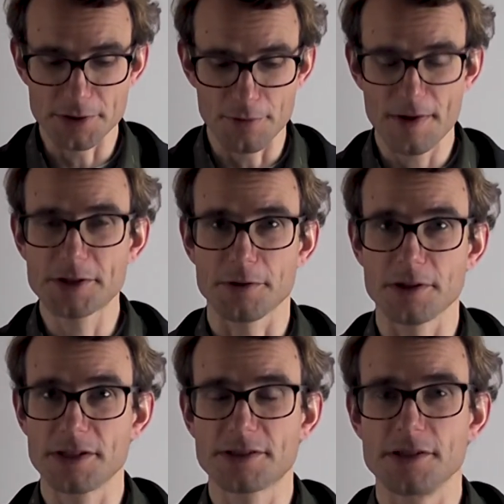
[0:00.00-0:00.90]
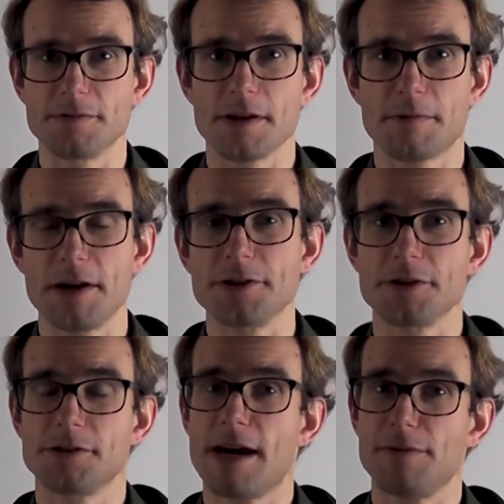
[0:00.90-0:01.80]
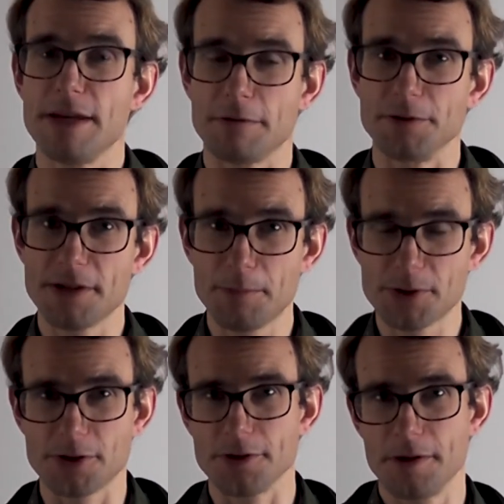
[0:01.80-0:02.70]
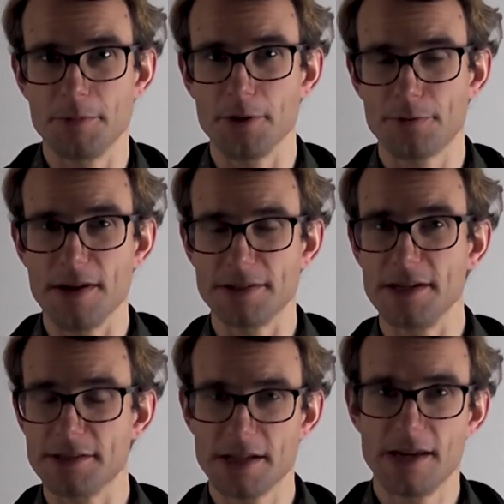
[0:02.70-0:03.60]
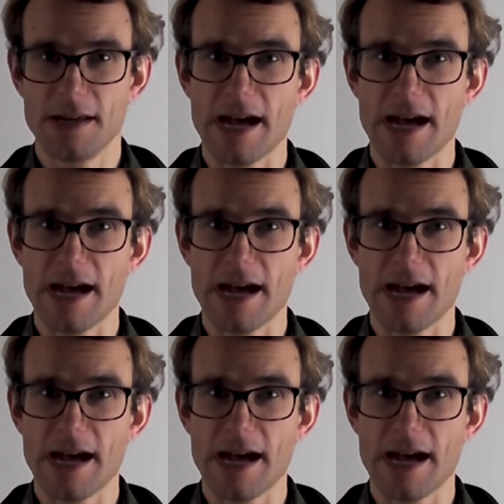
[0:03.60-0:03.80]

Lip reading: So phase coexistence requires us to have equal temperature in both phases,